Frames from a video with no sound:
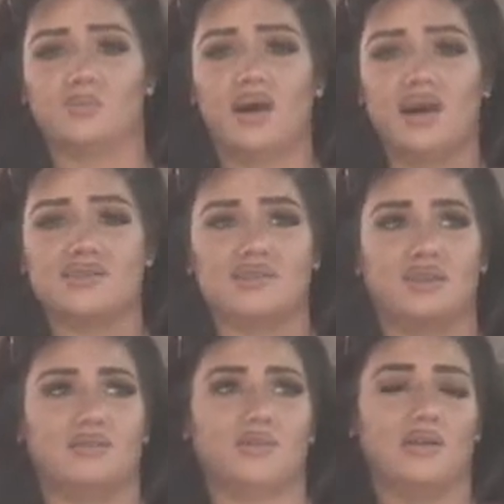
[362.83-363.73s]

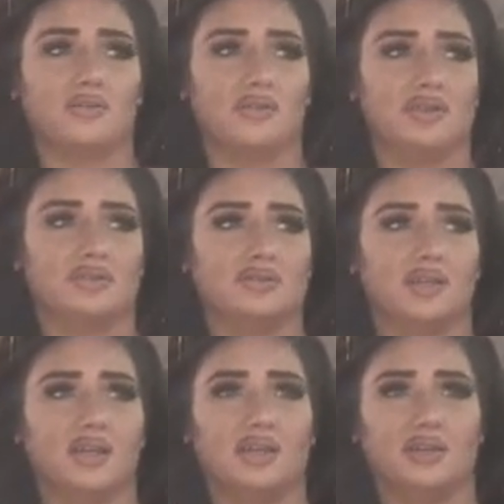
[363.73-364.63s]
positive rather than
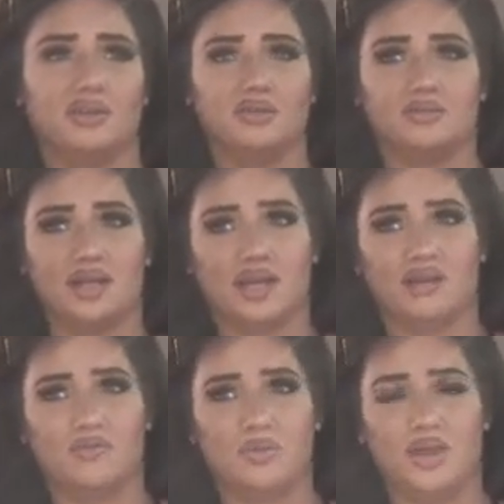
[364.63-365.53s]
doing,
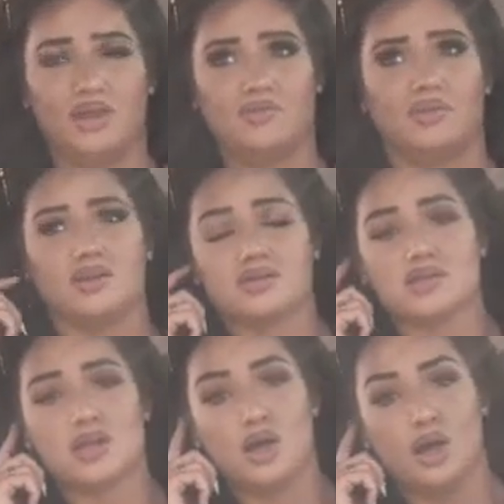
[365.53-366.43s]
negative behaviors.